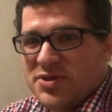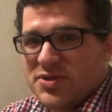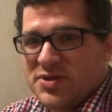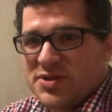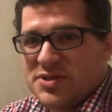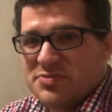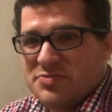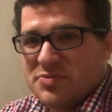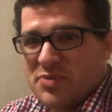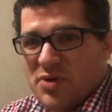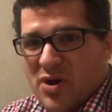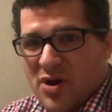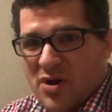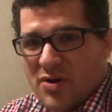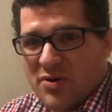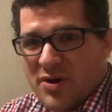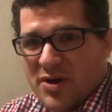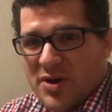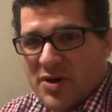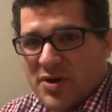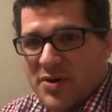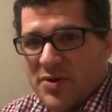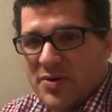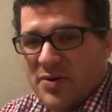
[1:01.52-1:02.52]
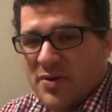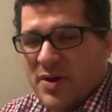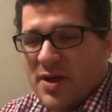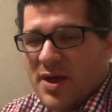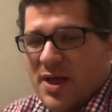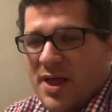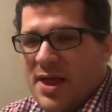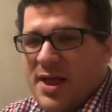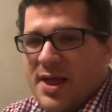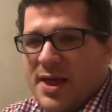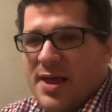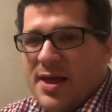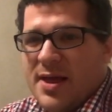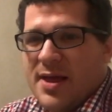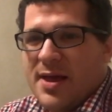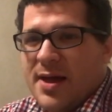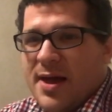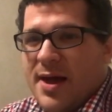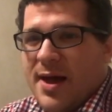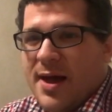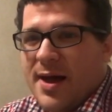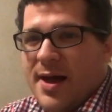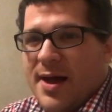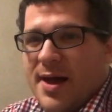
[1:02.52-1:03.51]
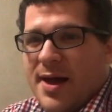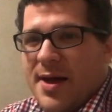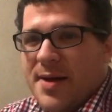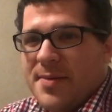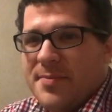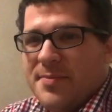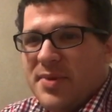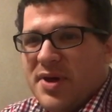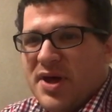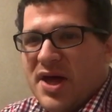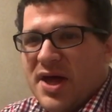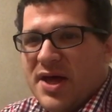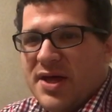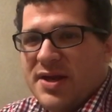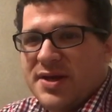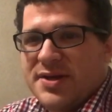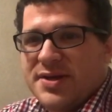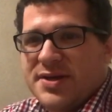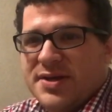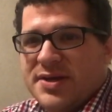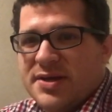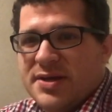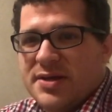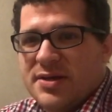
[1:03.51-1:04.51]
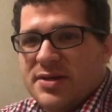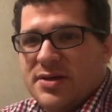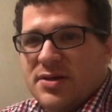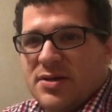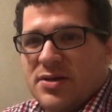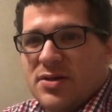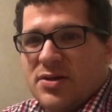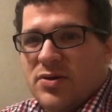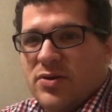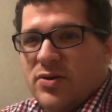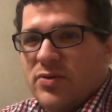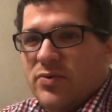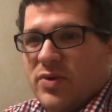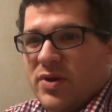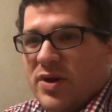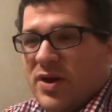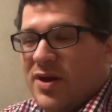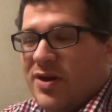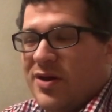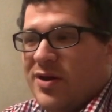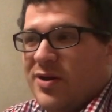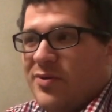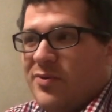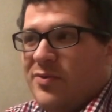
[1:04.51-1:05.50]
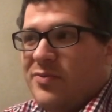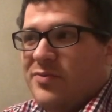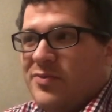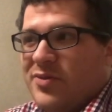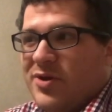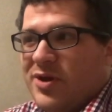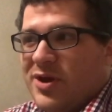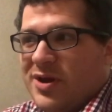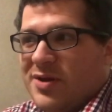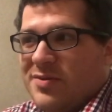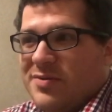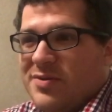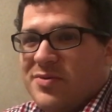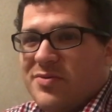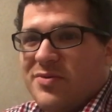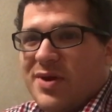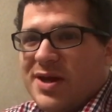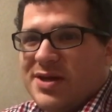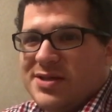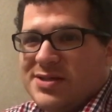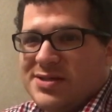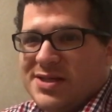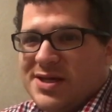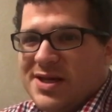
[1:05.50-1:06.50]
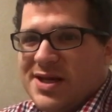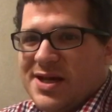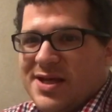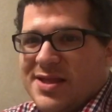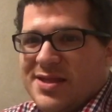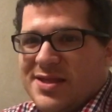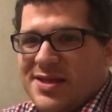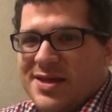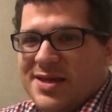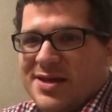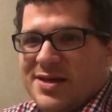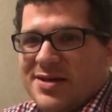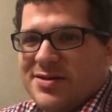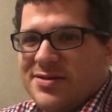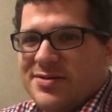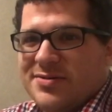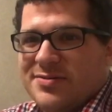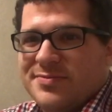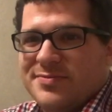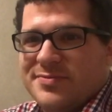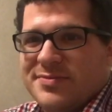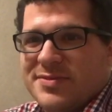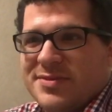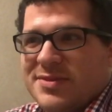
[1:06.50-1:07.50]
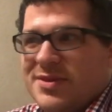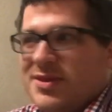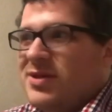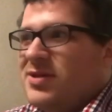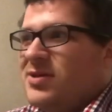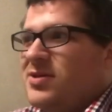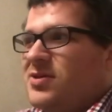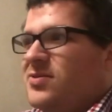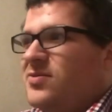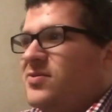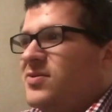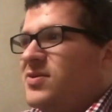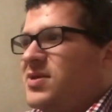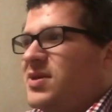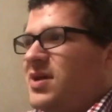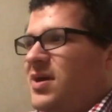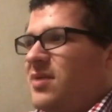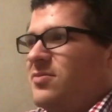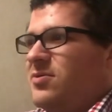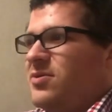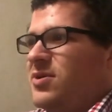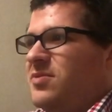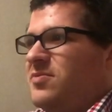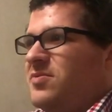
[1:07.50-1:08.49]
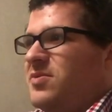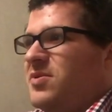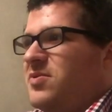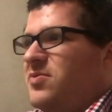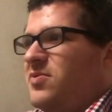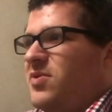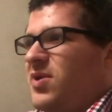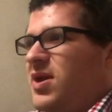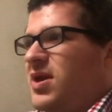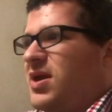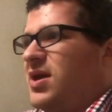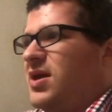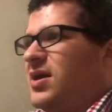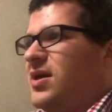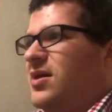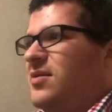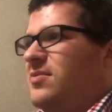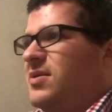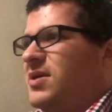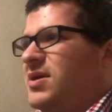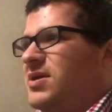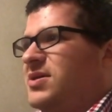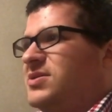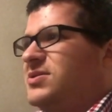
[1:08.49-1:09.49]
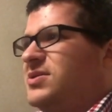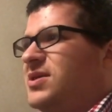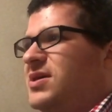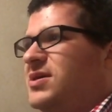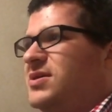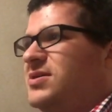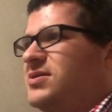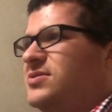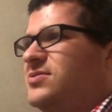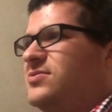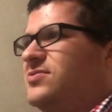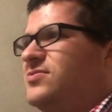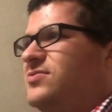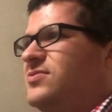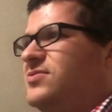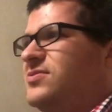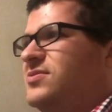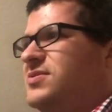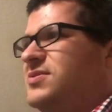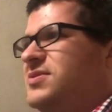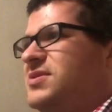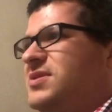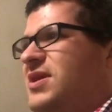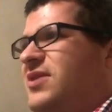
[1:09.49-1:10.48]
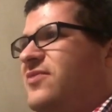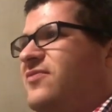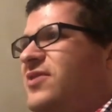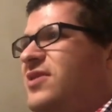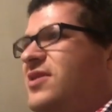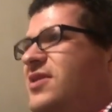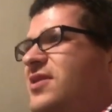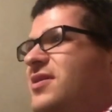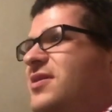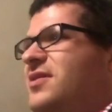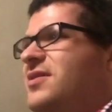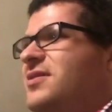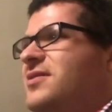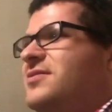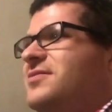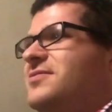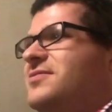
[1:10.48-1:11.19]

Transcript: be doing tomorrow, um, but we're gonna we're gonna be resting. I think. What time am gonna be waking up? Like like seven.